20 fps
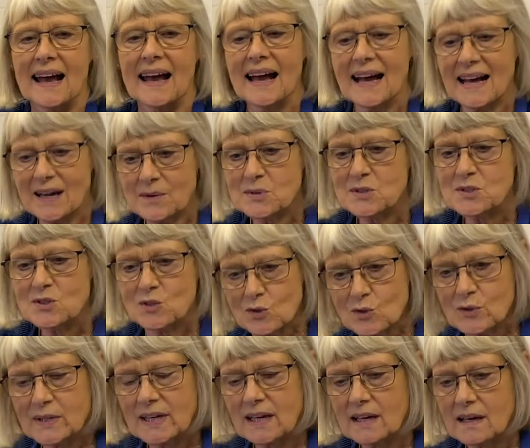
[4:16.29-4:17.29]
I was
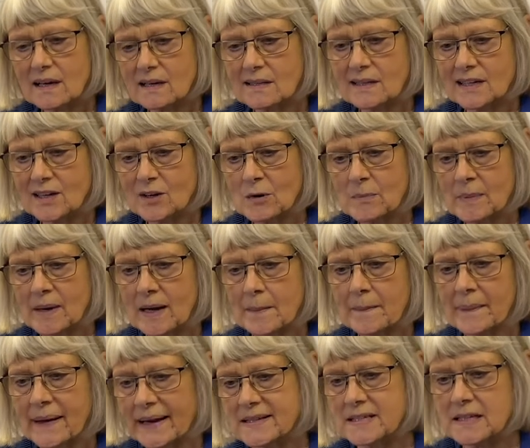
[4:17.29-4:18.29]
talking earlier about
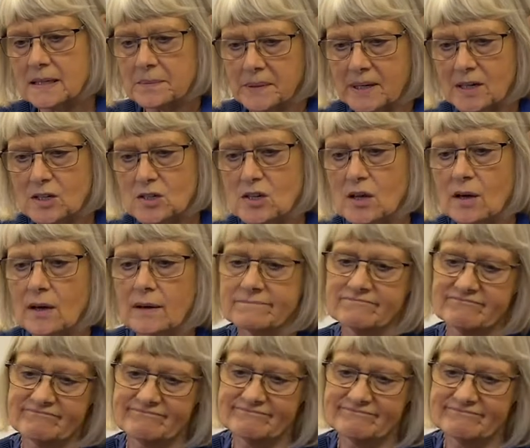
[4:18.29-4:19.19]
painting a picture.